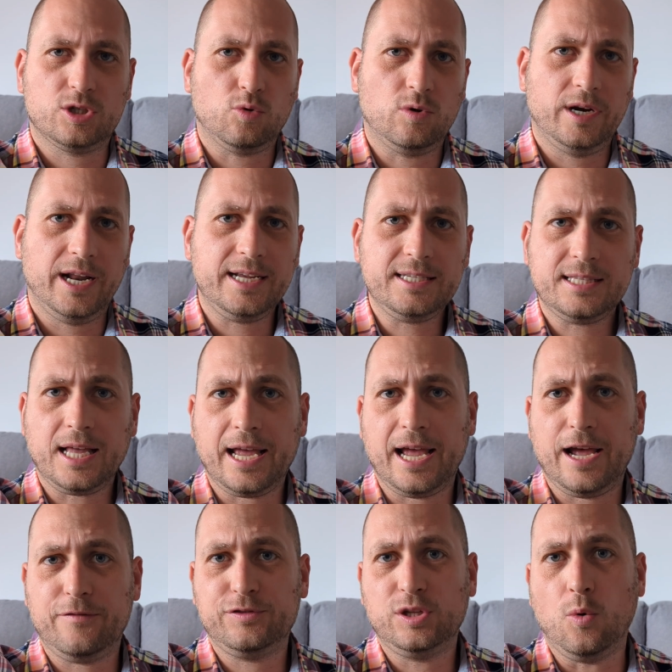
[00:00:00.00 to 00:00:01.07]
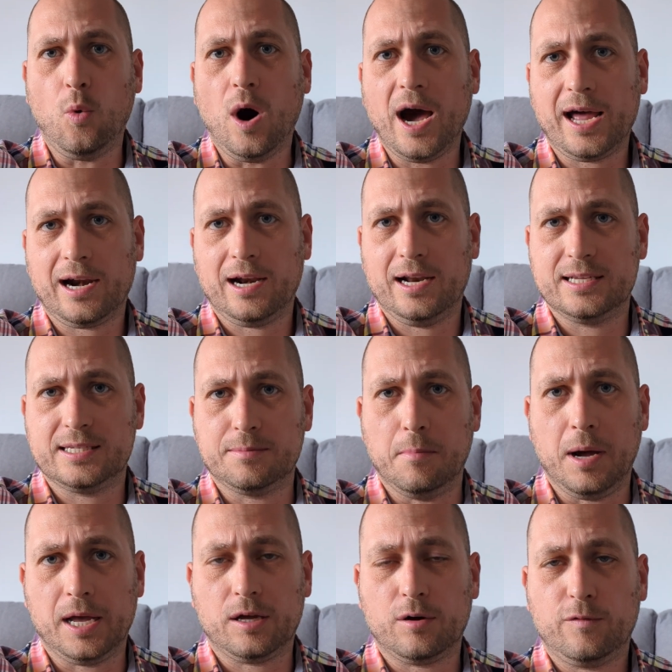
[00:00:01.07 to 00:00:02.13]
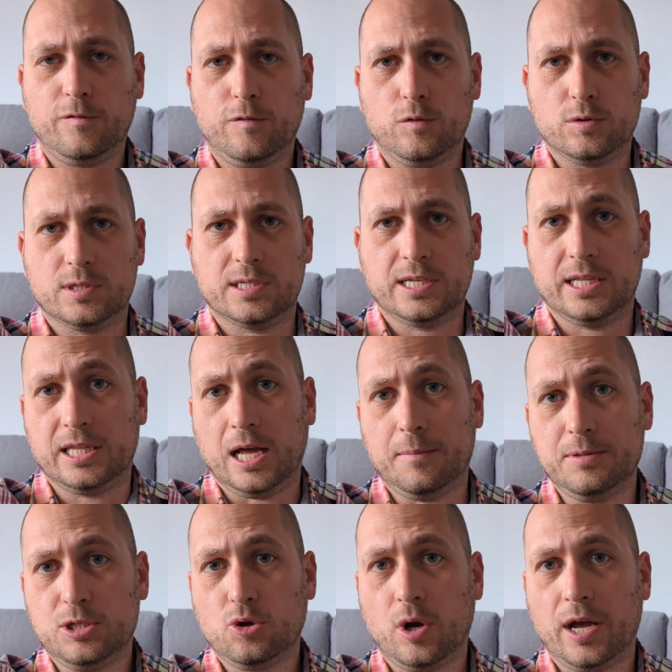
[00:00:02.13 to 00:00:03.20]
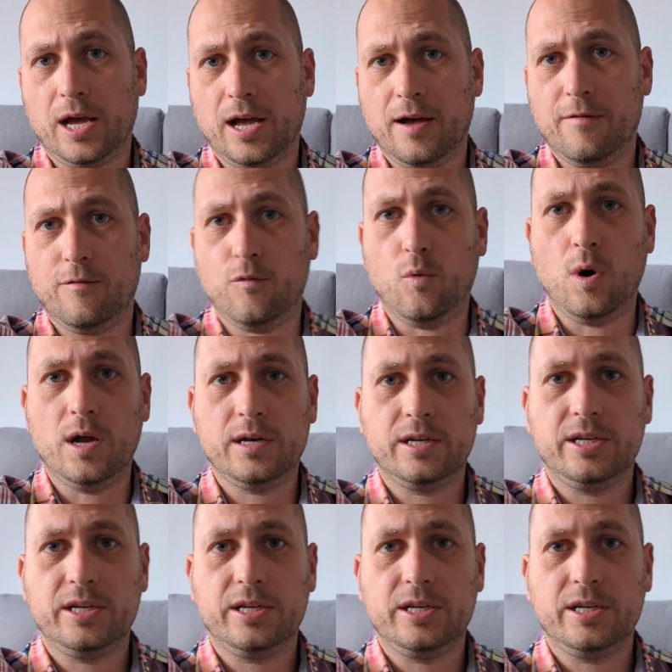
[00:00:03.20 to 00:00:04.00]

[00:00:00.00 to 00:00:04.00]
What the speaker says: so next I have the wireless microphone set up. So I have one